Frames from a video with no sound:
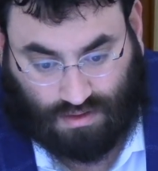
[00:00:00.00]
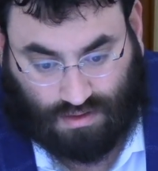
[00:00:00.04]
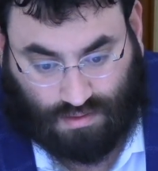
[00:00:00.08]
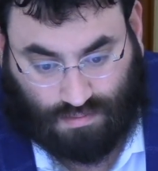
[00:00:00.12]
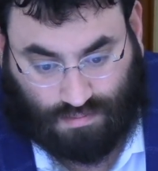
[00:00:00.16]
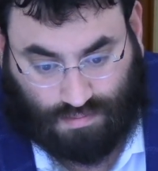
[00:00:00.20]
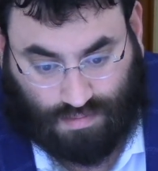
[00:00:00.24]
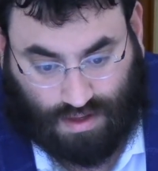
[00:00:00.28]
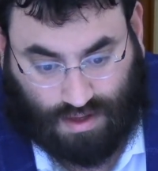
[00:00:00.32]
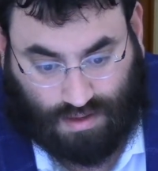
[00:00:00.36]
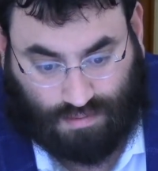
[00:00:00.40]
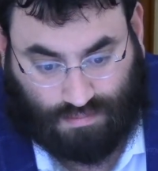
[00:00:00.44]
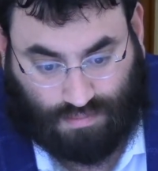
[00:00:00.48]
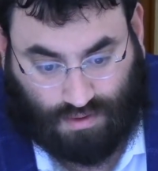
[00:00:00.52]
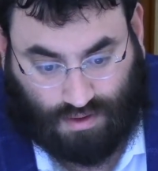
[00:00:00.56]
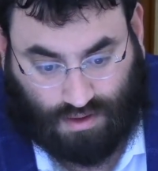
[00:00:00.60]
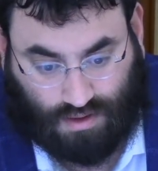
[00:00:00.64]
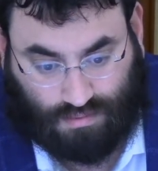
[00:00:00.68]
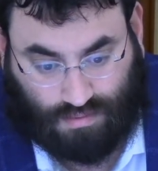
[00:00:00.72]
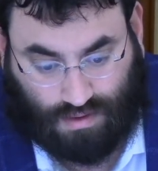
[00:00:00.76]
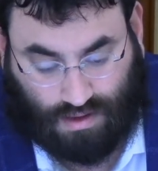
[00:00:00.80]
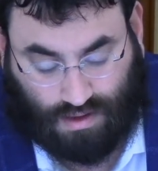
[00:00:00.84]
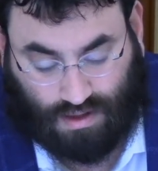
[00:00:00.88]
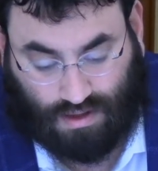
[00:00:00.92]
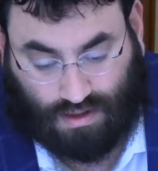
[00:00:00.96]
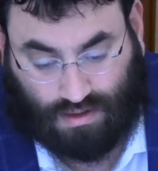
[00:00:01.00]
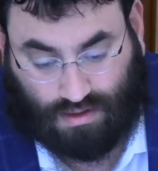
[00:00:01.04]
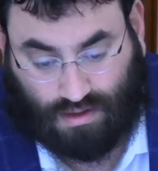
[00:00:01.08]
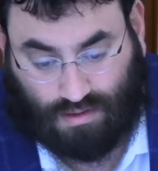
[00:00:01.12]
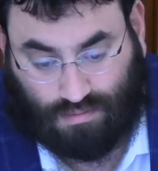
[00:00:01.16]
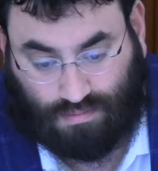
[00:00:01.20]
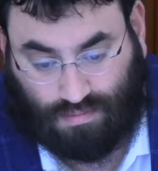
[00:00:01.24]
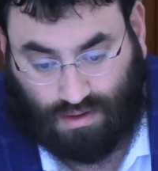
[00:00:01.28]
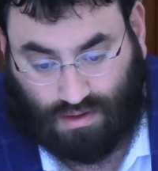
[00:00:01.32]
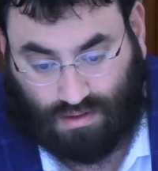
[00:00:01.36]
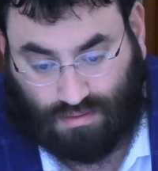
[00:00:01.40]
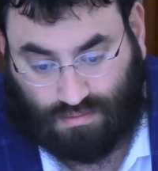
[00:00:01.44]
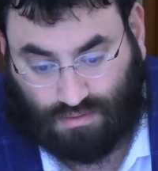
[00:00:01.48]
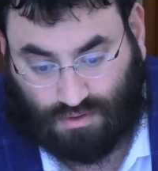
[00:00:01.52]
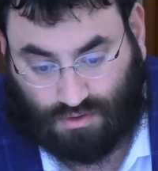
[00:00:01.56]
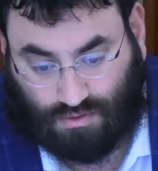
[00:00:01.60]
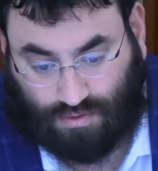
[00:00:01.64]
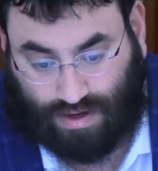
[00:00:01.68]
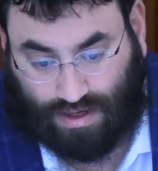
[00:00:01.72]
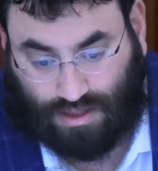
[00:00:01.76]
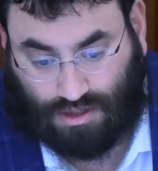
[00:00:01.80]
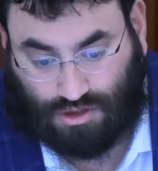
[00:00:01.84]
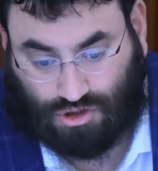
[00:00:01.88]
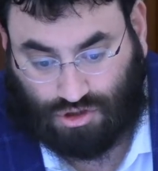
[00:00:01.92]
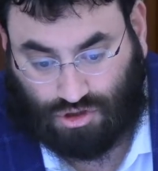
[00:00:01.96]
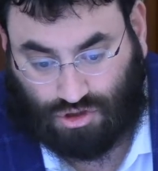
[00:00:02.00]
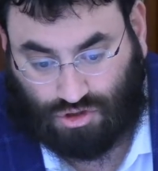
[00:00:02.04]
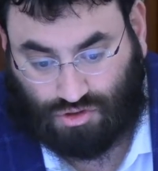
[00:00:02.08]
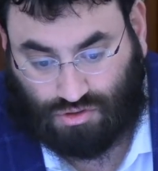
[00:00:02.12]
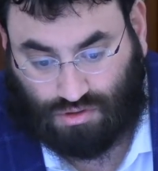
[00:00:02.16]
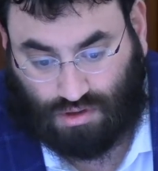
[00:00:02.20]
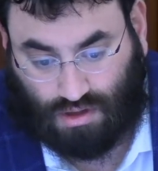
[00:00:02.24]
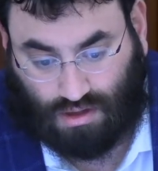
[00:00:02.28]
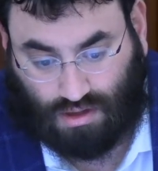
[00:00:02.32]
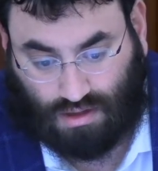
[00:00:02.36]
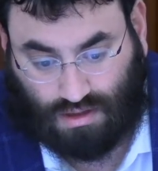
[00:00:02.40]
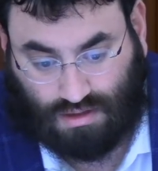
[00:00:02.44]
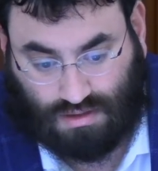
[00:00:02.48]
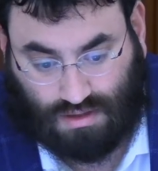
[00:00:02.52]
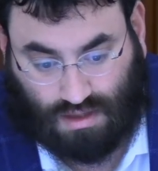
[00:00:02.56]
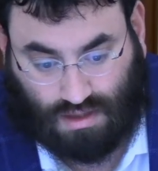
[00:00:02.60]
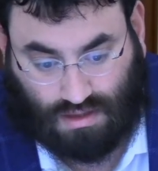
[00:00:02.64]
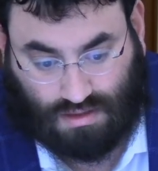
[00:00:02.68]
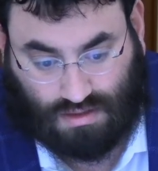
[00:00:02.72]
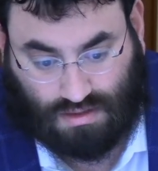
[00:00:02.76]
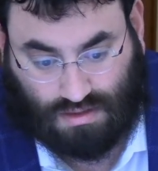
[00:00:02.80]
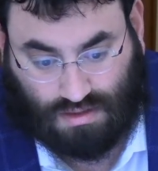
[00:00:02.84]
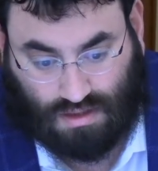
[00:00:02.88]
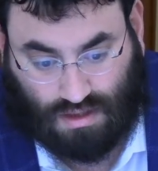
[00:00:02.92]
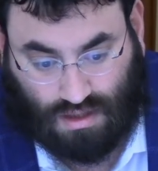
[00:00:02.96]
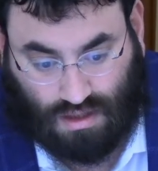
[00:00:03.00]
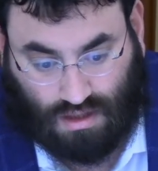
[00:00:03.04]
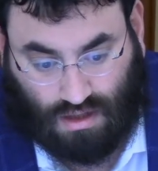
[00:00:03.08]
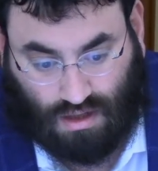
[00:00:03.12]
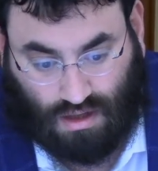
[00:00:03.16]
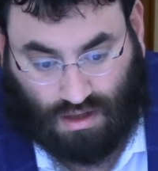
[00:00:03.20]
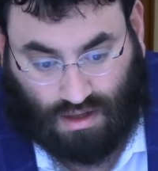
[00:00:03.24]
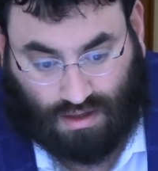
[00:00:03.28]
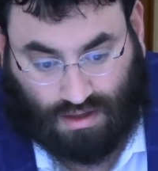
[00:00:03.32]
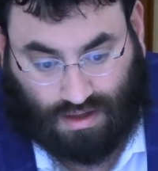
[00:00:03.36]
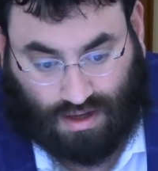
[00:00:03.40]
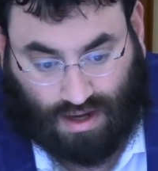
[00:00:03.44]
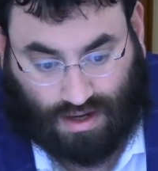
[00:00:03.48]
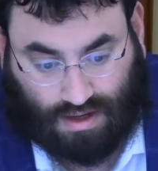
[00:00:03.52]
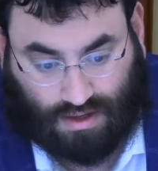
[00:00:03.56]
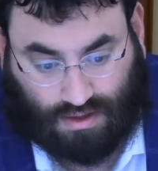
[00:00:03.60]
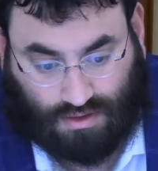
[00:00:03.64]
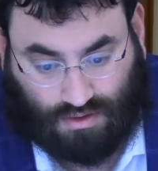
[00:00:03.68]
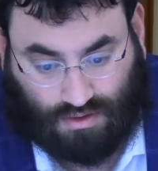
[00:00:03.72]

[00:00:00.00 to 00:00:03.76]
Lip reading: Kibnei Banim Harin Kibanim. Grandchildren are like sons. So to